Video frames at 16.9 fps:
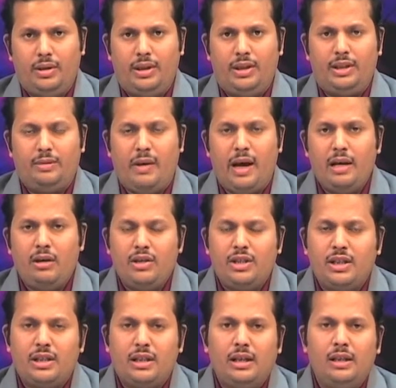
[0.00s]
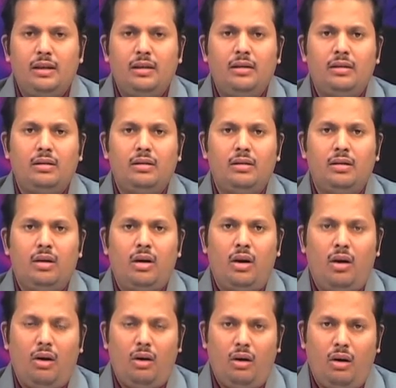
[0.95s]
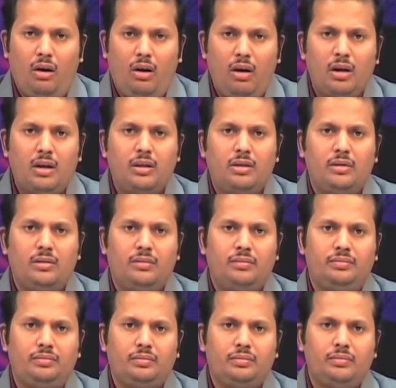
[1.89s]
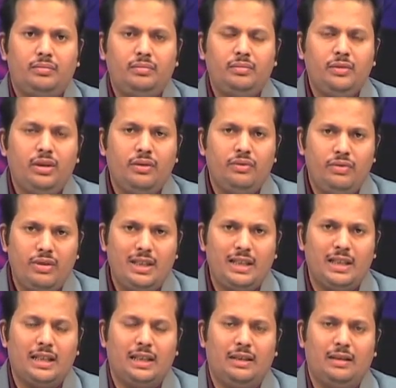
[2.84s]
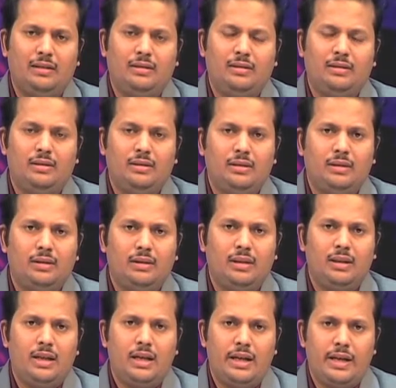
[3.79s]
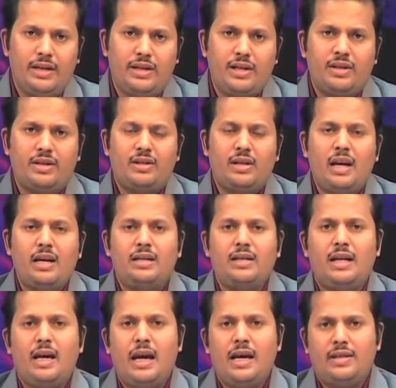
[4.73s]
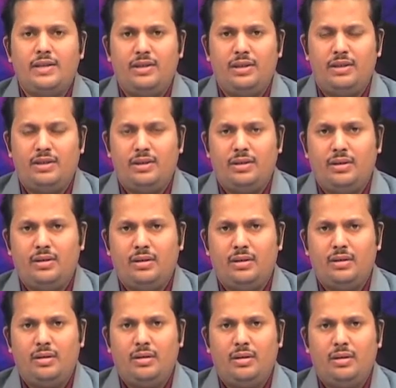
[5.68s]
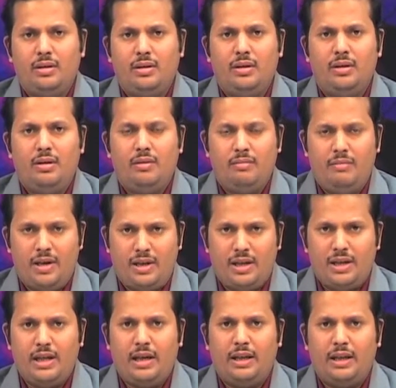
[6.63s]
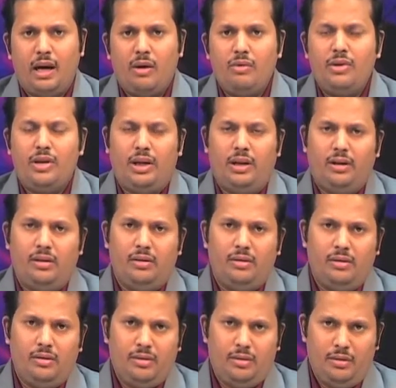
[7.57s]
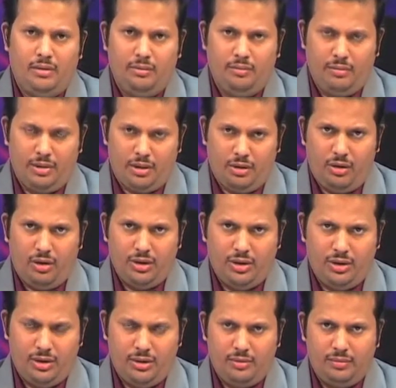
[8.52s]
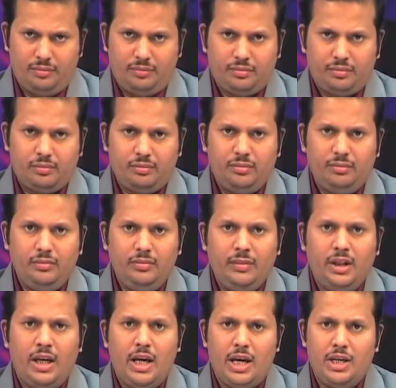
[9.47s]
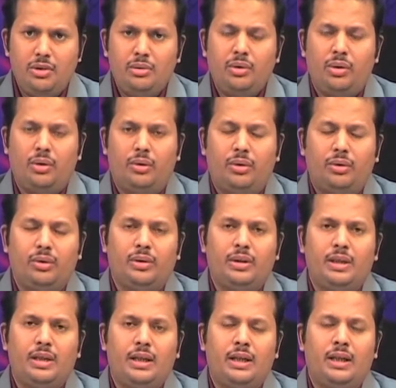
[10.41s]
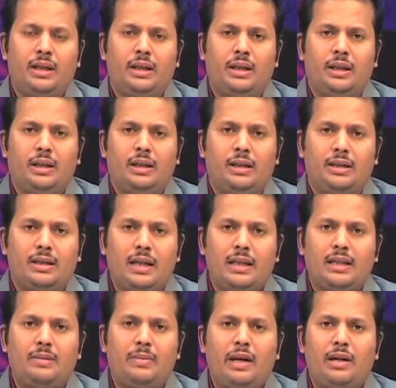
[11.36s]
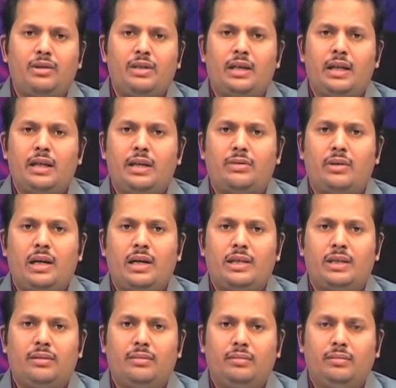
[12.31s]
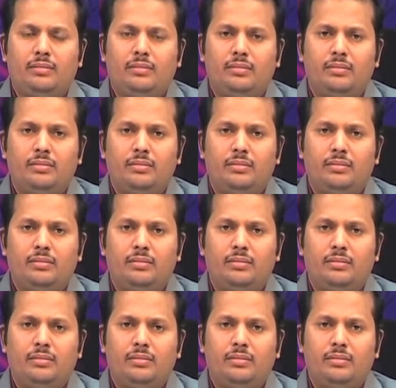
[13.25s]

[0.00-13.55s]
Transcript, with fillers: whether it is biological or physical, intentionality has this material grounding because as you know Searle's biological naturalism